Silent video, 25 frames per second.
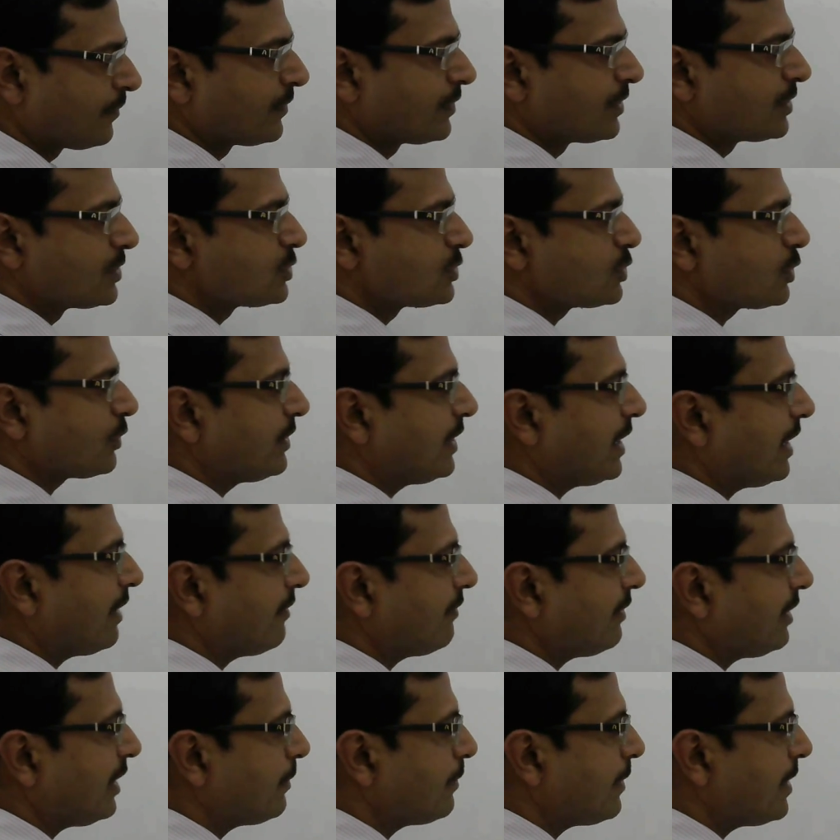So we have
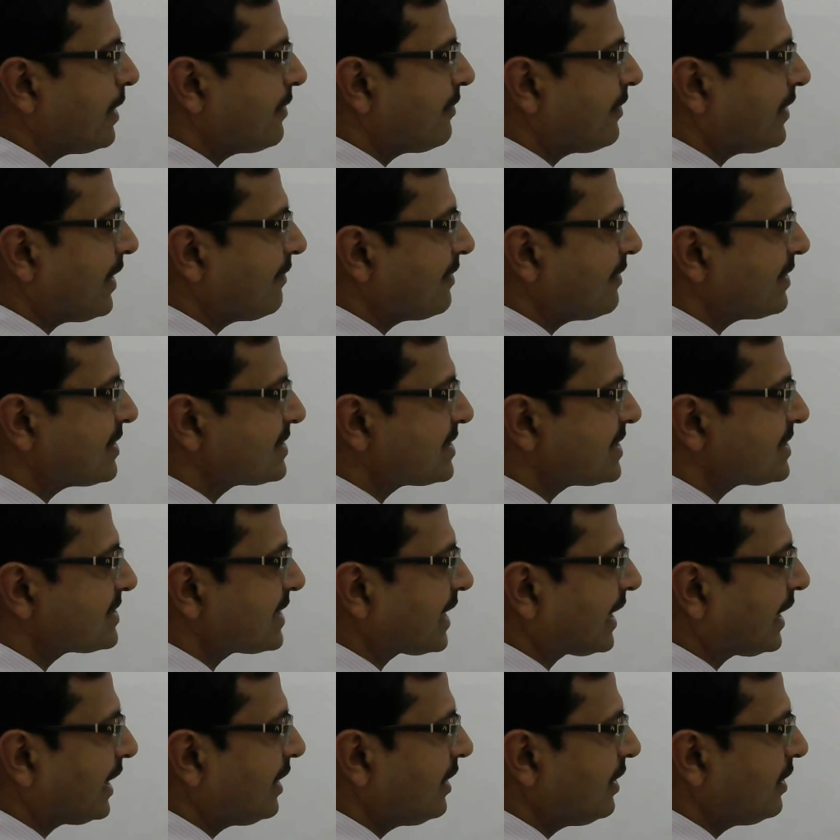8 by 5 as the
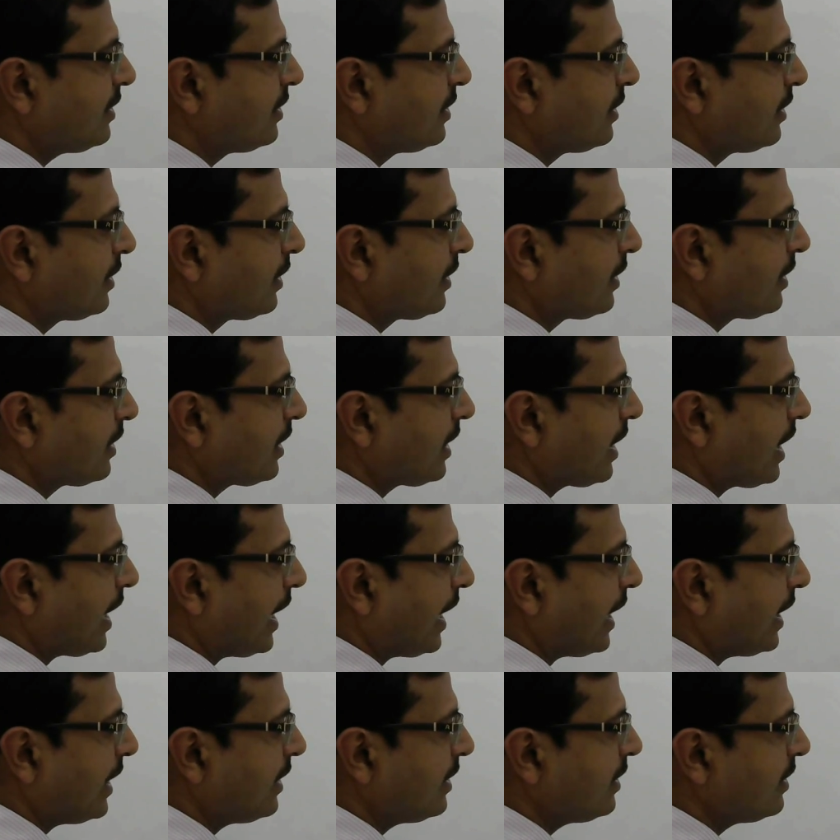second
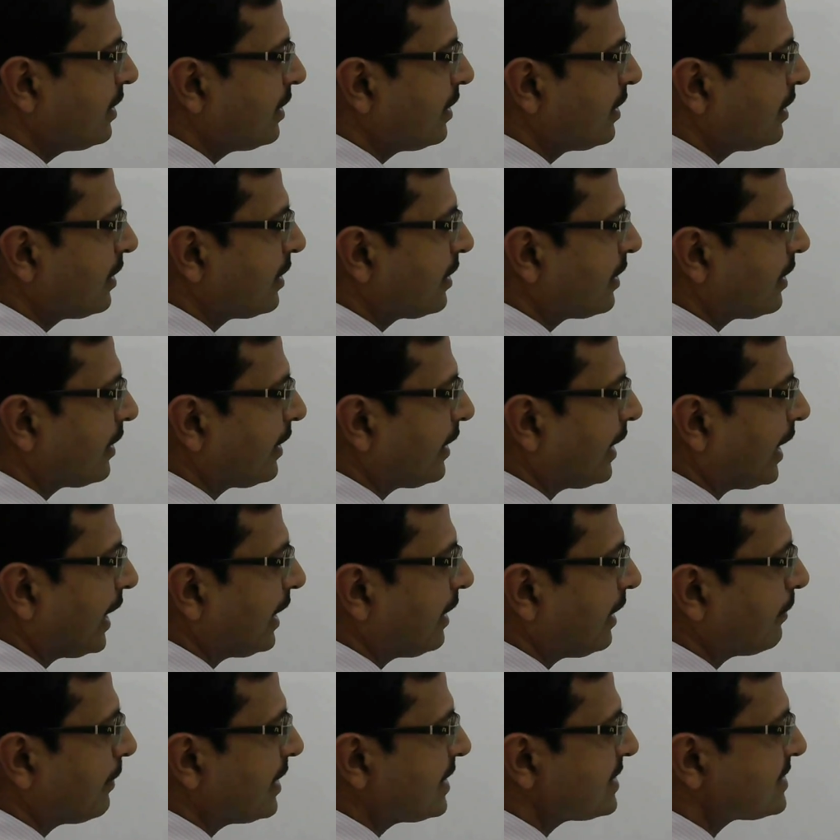and 9
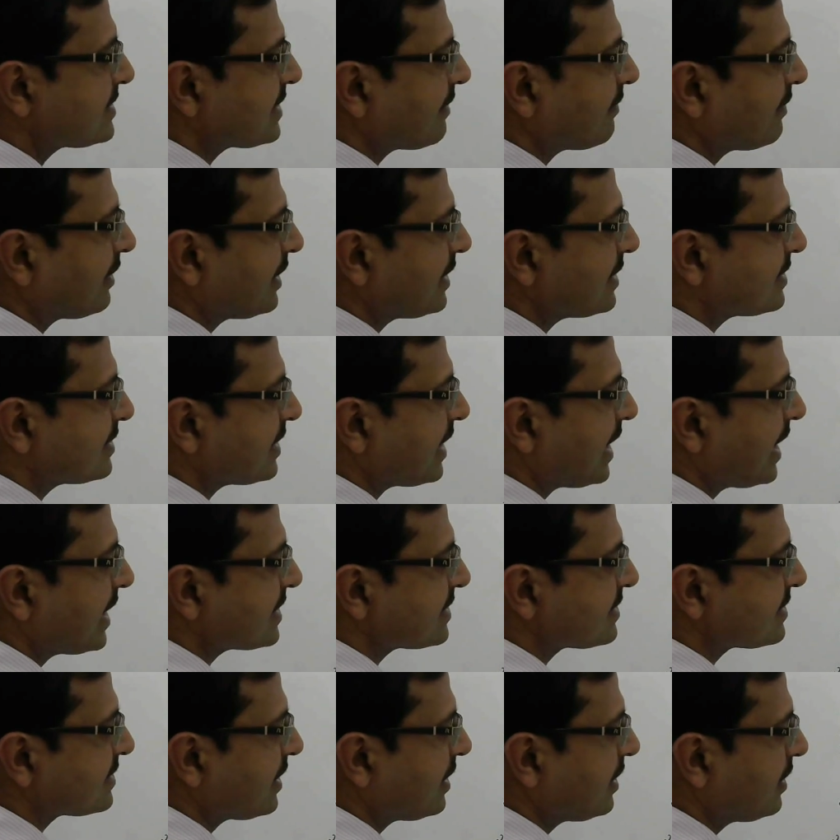by 7 is as
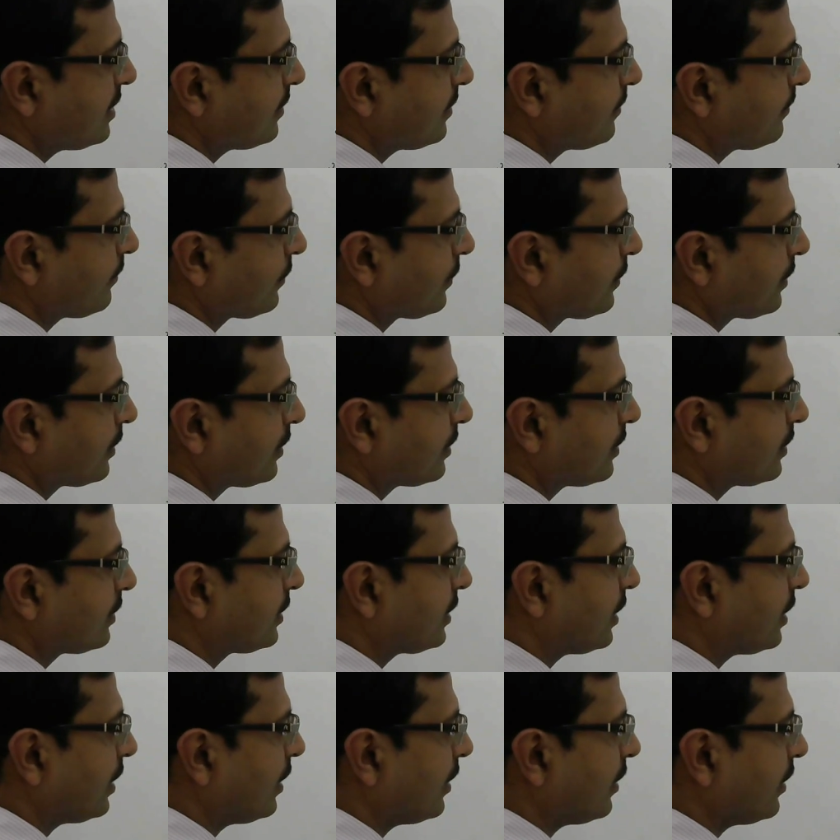the
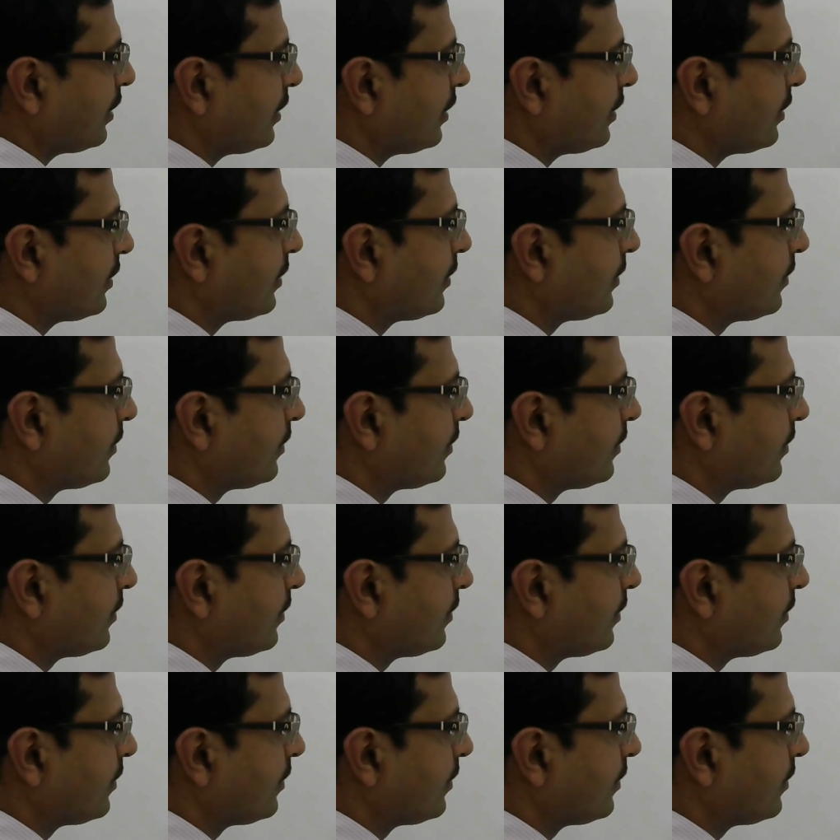third.